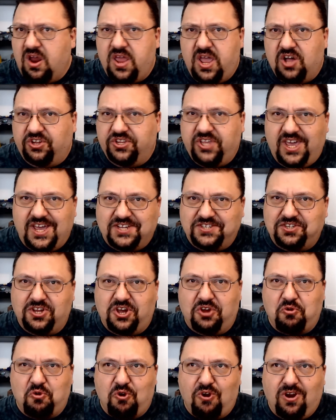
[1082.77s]

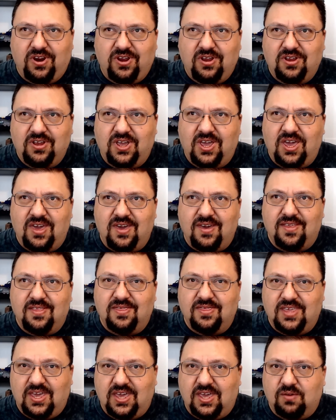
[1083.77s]
LDS.org in
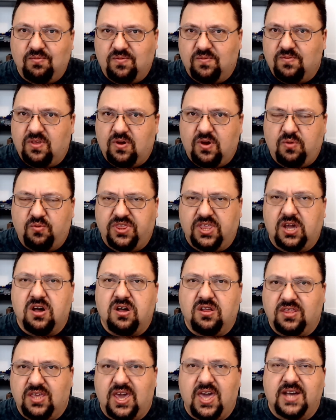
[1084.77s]
the what they call
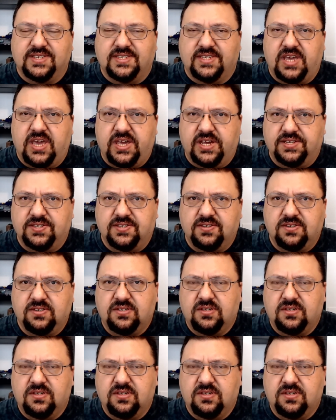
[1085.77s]
the essays,